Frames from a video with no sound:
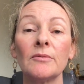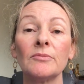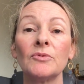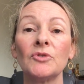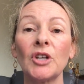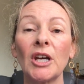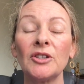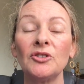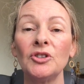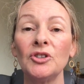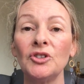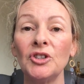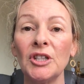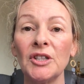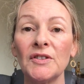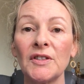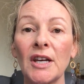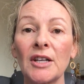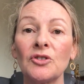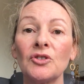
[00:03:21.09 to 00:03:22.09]
changing
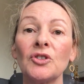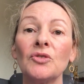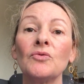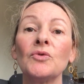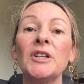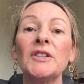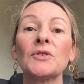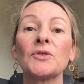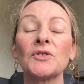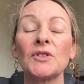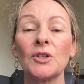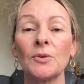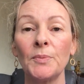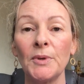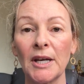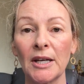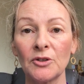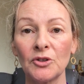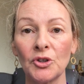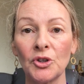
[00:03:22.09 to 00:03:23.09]
chairs action, resource
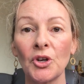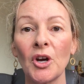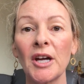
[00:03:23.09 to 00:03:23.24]
therapy action